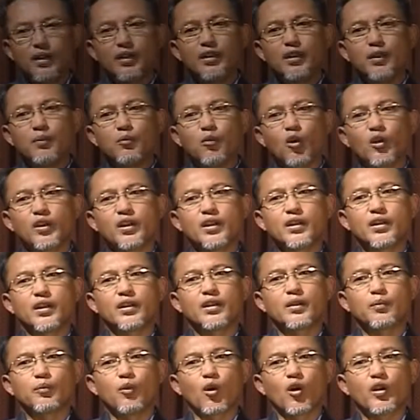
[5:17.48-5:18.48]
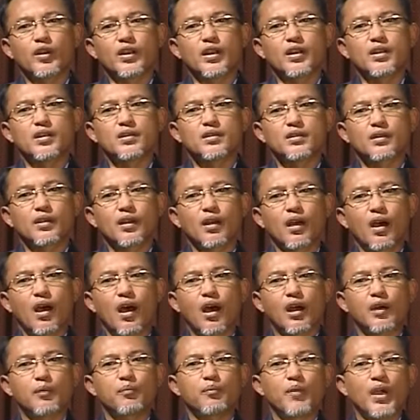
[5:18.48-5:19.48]
monitoring bodies
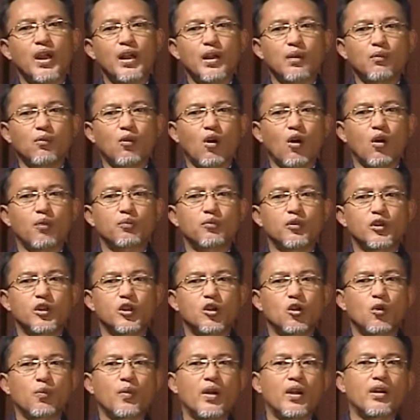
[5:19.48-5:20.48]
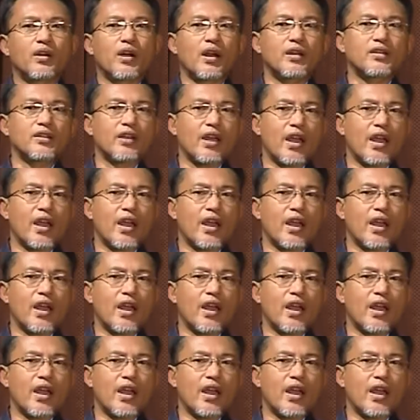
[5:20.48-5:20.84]
are made up of human rights